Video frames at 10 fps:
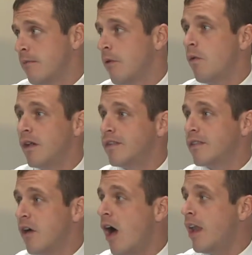But once
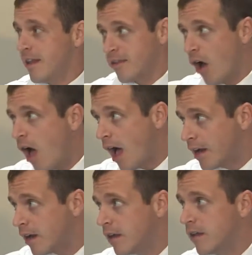it's gone, it's
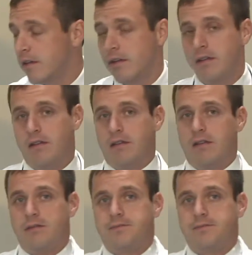gone. Or, or